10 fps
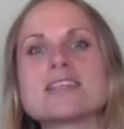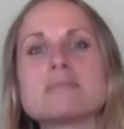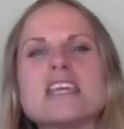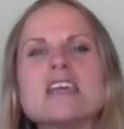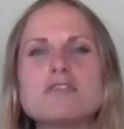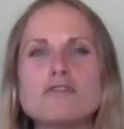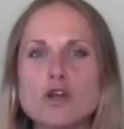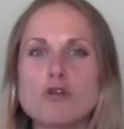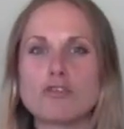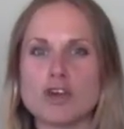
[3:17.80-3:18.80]
them. Even if you
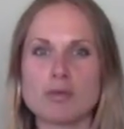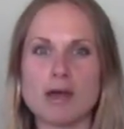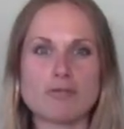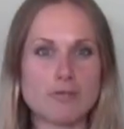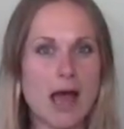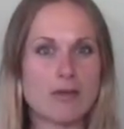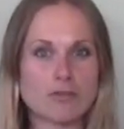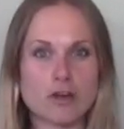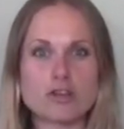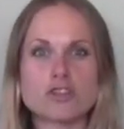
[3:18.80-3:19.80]
don't feel them at
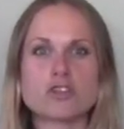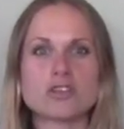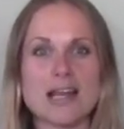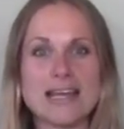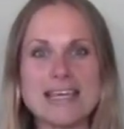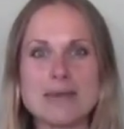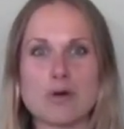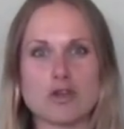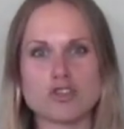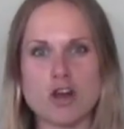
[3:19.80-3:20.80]
first, you just got to keep
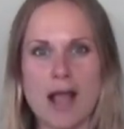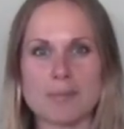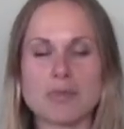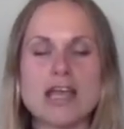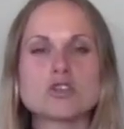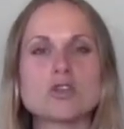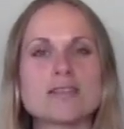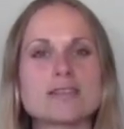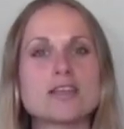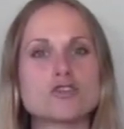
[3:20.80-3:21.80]
on trying. Okay, so
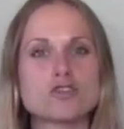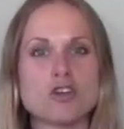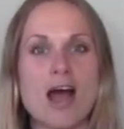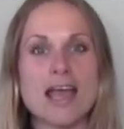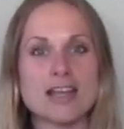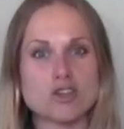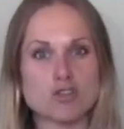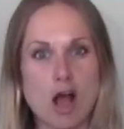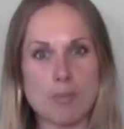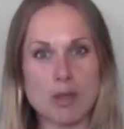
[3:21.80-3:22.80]
let's try
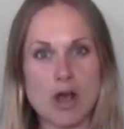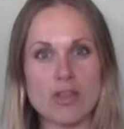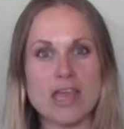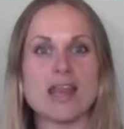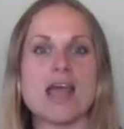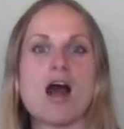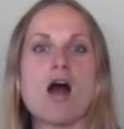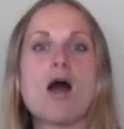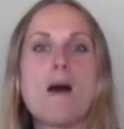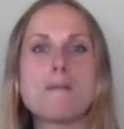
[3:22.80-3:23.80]
dropping on the
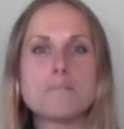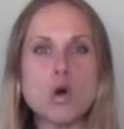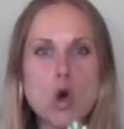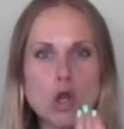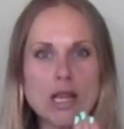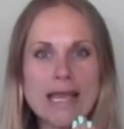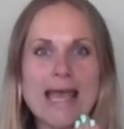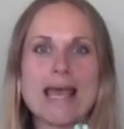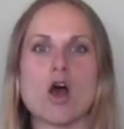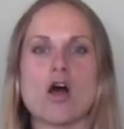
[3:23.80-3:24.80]
inhale, pulling
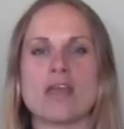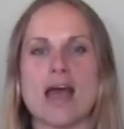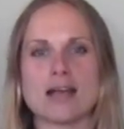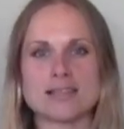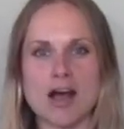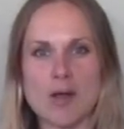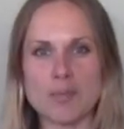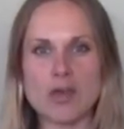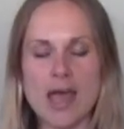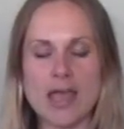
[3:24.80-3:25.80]
in on the exhale.
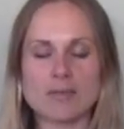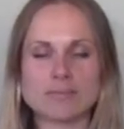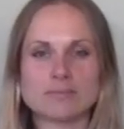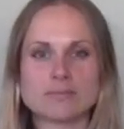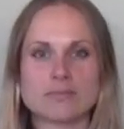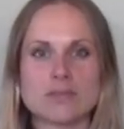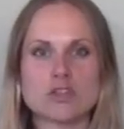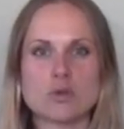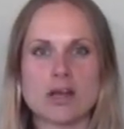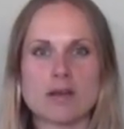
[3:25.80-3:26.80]
Okay,
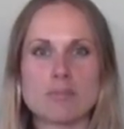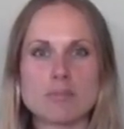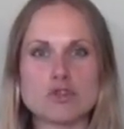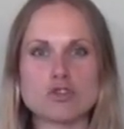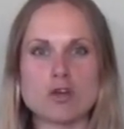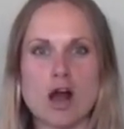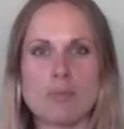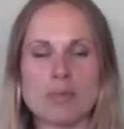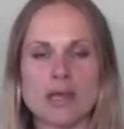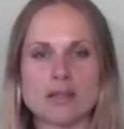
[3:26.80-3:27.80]
so we're going to
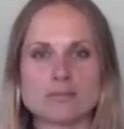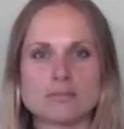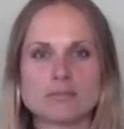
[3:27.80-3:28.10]
drop it,